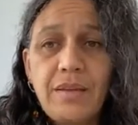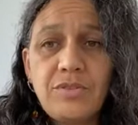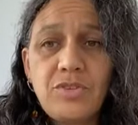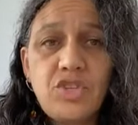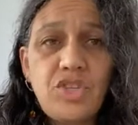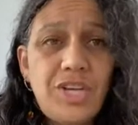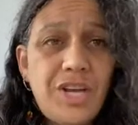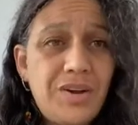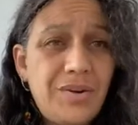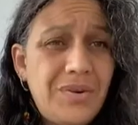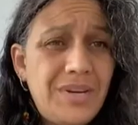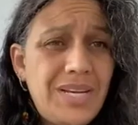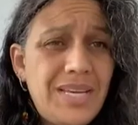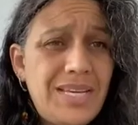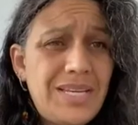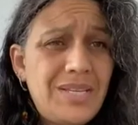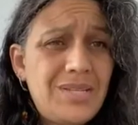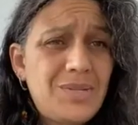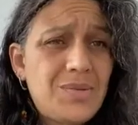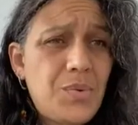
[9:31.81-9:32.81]

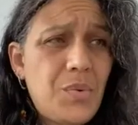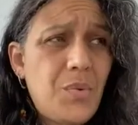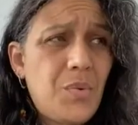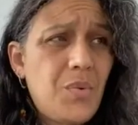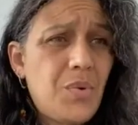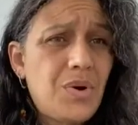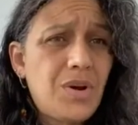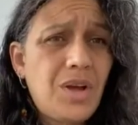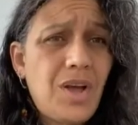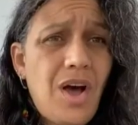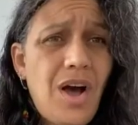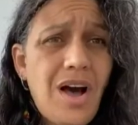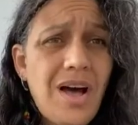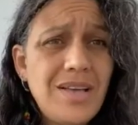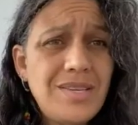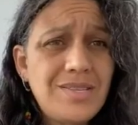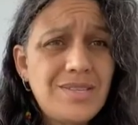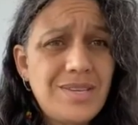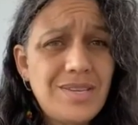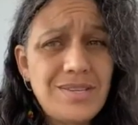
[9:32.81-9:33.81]
charities or
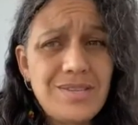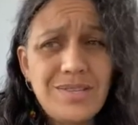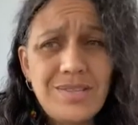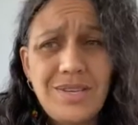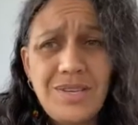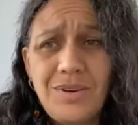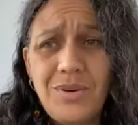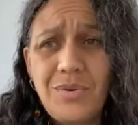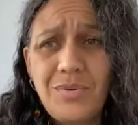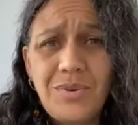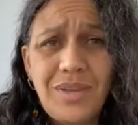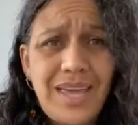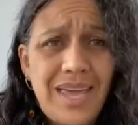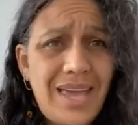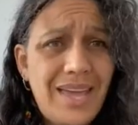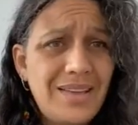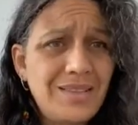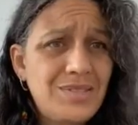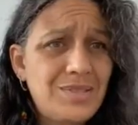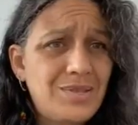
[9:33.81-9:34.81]
causes,
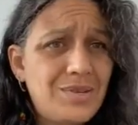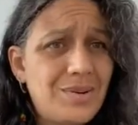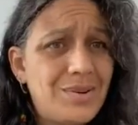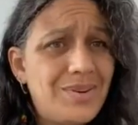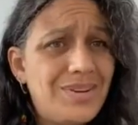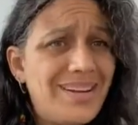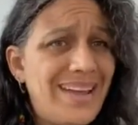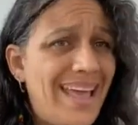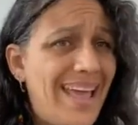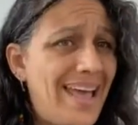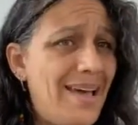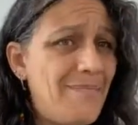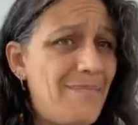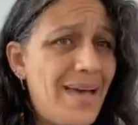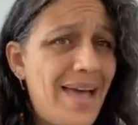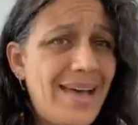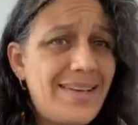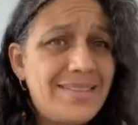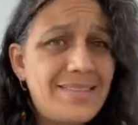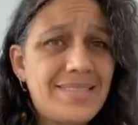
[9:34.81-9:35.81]
cancer and
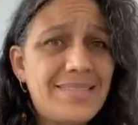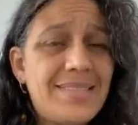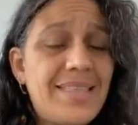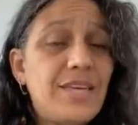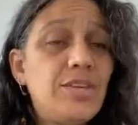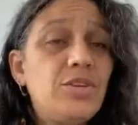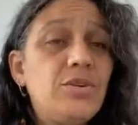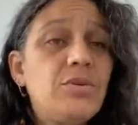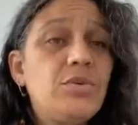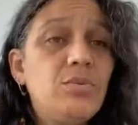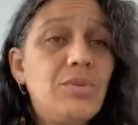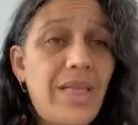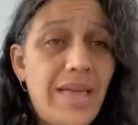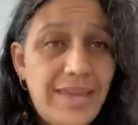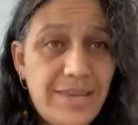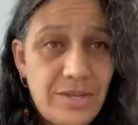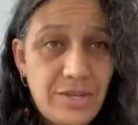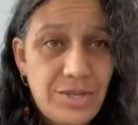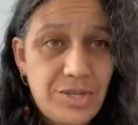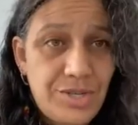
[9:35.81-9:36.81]
MS, that you
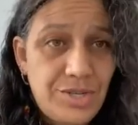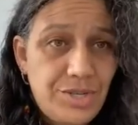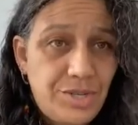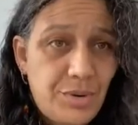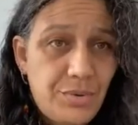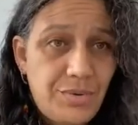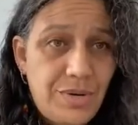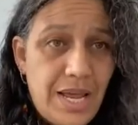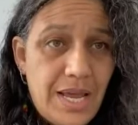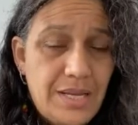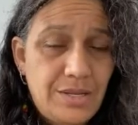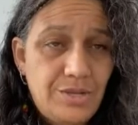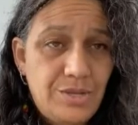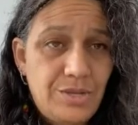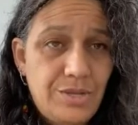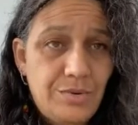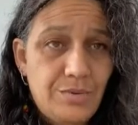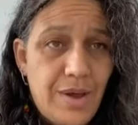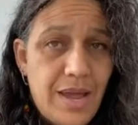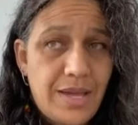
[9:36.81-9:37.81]
like to donate
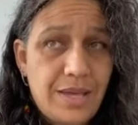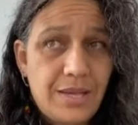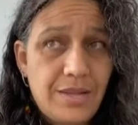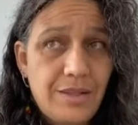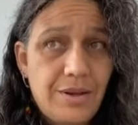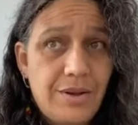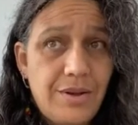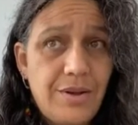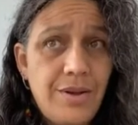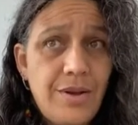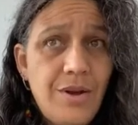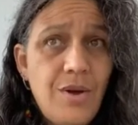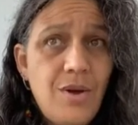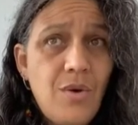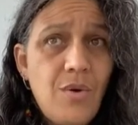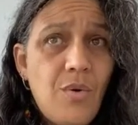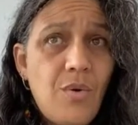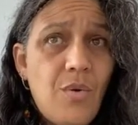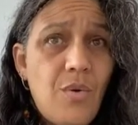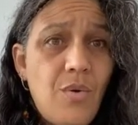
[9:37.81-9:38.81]
to regular?
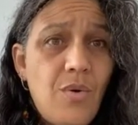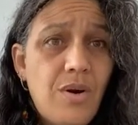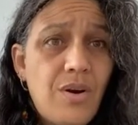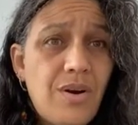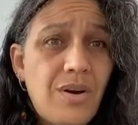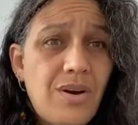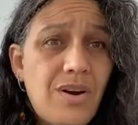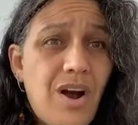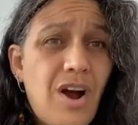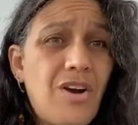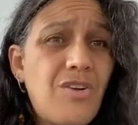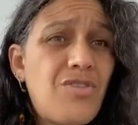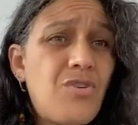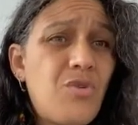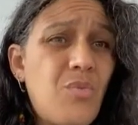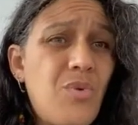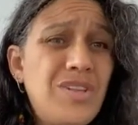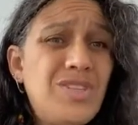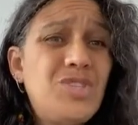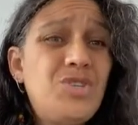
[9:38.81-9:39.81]
Or are there
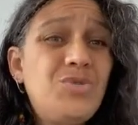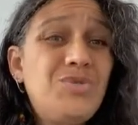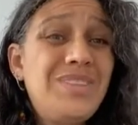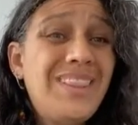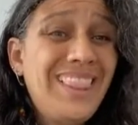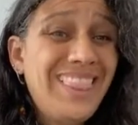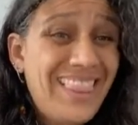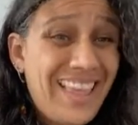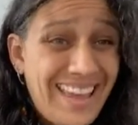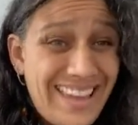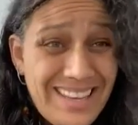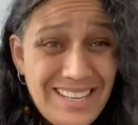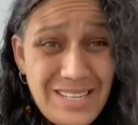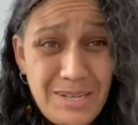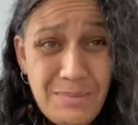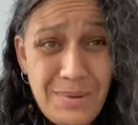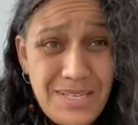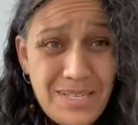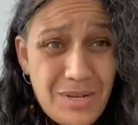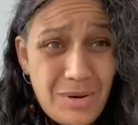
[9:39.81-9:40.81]
ones you'd like to
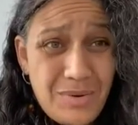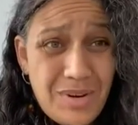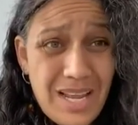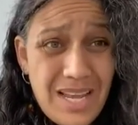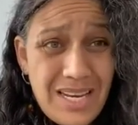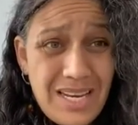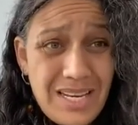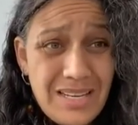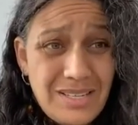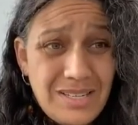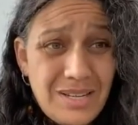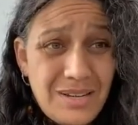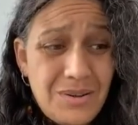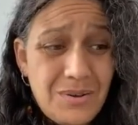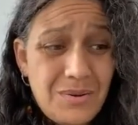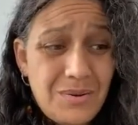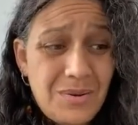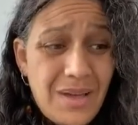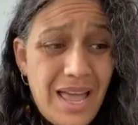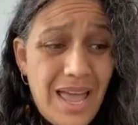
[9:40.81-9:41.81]
be donating
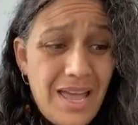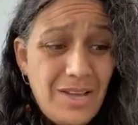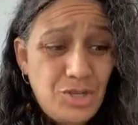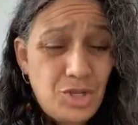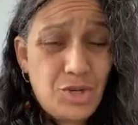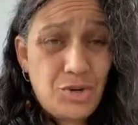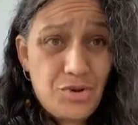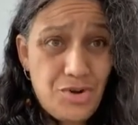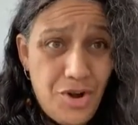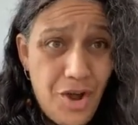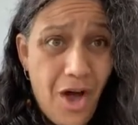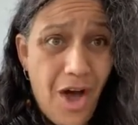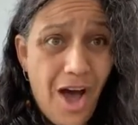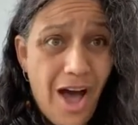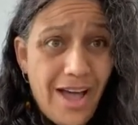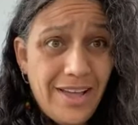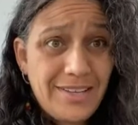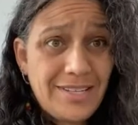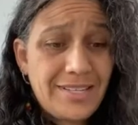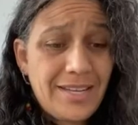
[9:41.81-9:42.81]
to and you're
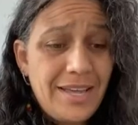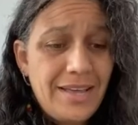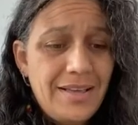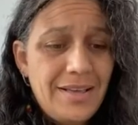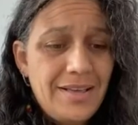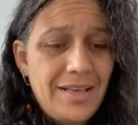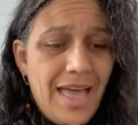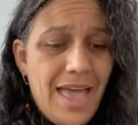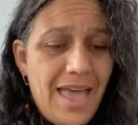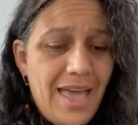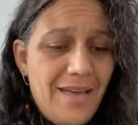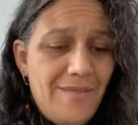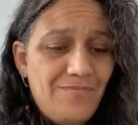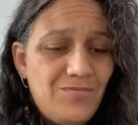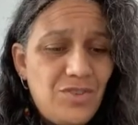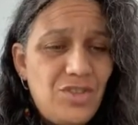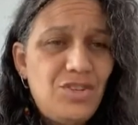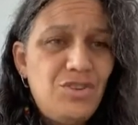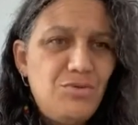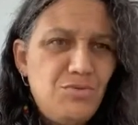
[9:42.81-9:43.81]
not?
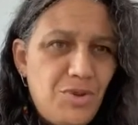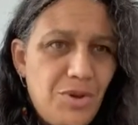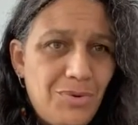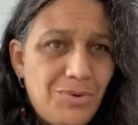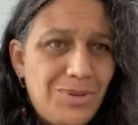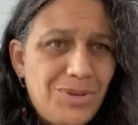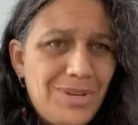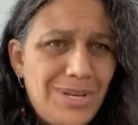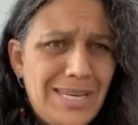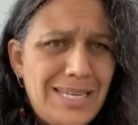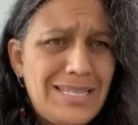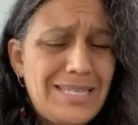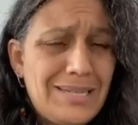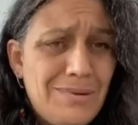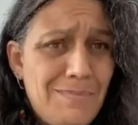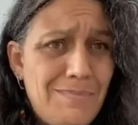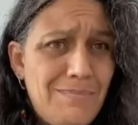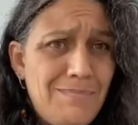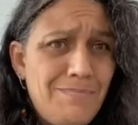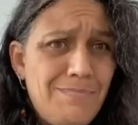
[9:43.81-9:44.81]
And you need to
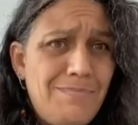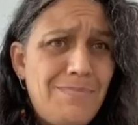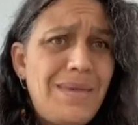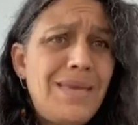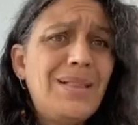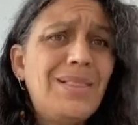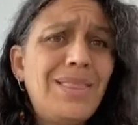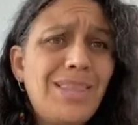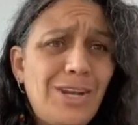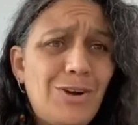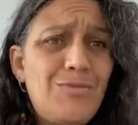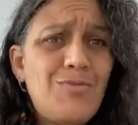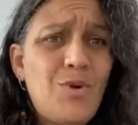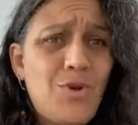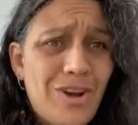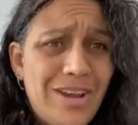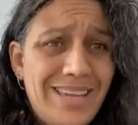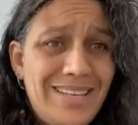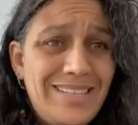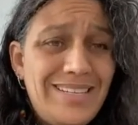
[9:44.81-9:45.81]
be a little
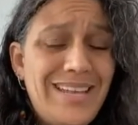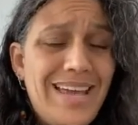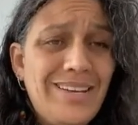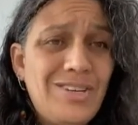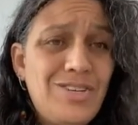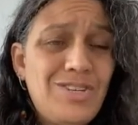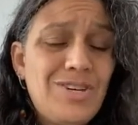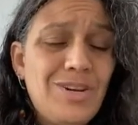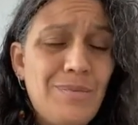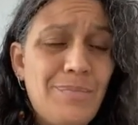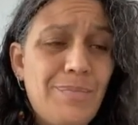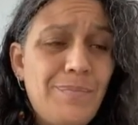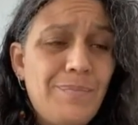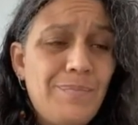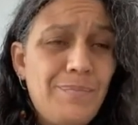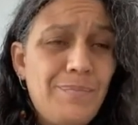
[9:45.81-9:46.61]
more intentionable